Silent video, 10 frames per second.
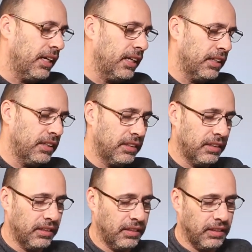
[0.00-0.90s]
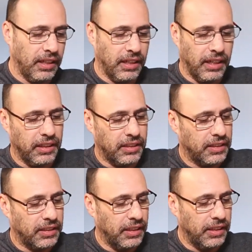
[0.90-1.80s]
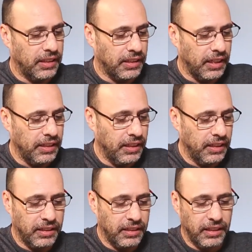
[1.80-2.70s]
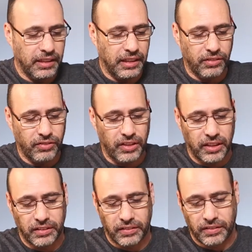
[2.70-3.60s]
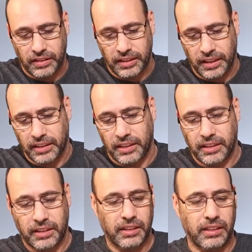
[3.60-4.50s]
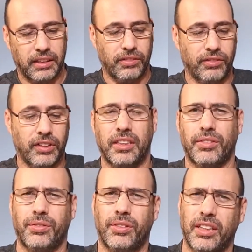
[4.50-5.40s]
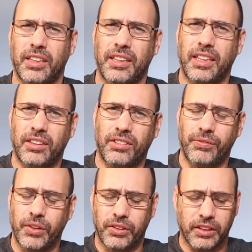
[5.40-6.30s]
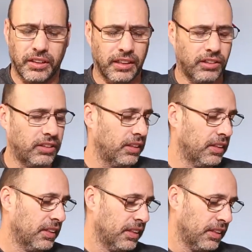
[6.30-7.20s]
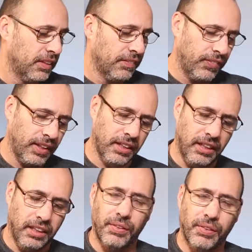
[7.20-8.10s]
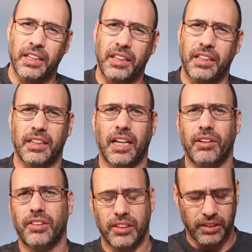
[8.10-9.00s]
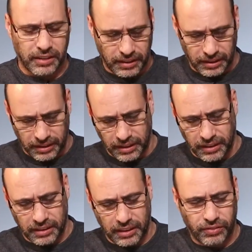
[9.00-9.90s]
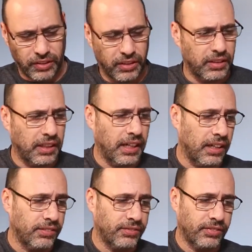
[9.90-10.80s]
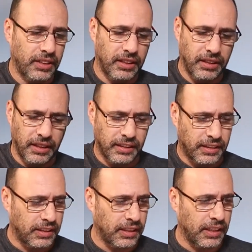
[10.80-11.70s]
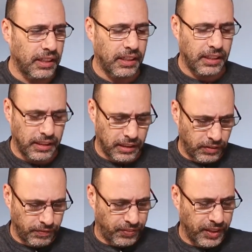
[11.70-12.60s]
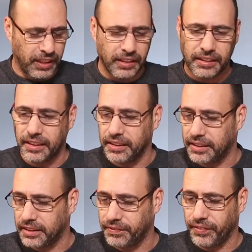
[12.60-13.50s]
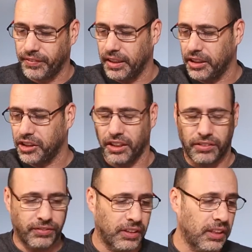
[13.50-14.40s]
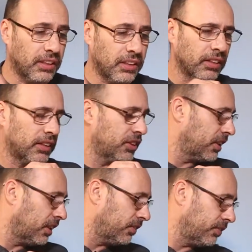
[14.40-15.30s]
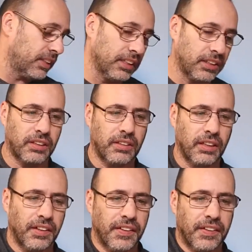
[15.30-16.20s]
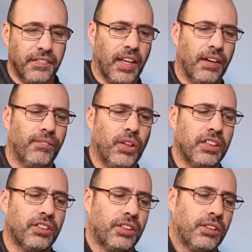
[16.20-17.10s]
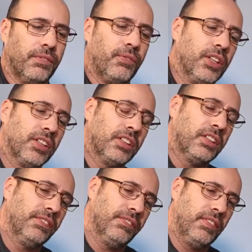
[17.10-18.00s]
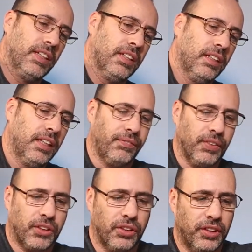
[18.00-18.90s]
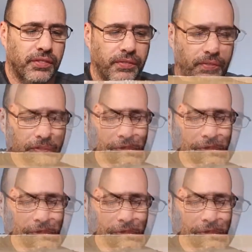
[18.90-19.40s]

and I see that I needed another one that was for another computer that in the beginning I was not thinking that will have this, and this is a shelf. It's not a shelf, it's a monitor support. Let me show you.